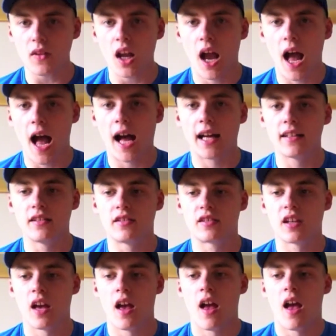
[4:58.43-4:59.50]
and
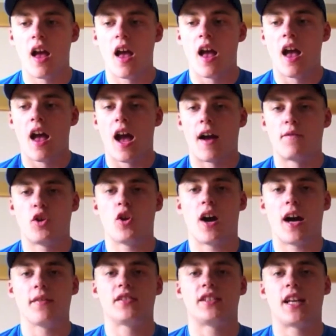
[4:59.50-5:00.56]
if you
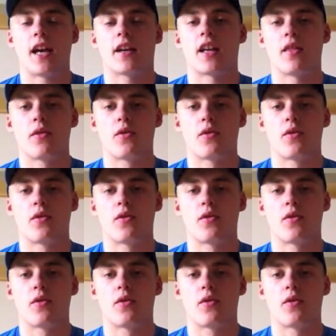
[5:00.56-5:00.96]
have second